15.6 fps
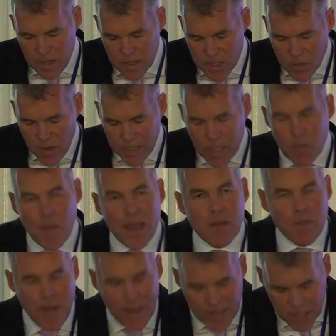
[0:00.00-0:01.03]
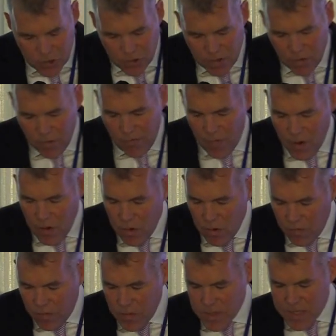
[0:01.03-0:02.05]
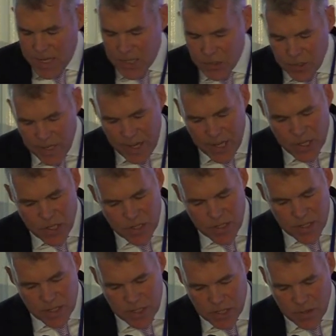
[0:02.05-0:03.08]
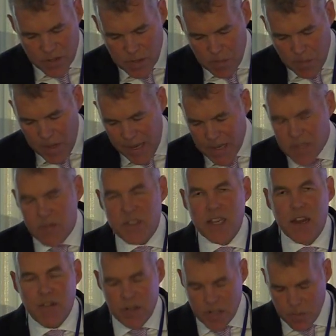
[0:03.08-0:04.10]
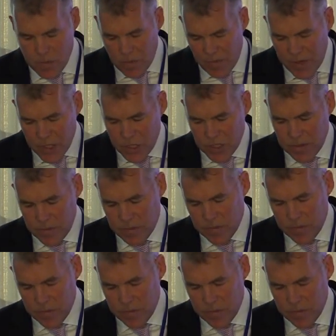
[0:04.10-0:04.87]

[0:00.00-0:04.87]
So I commend mandatory referral from statutory agencies to you as a means of terrorist prevention.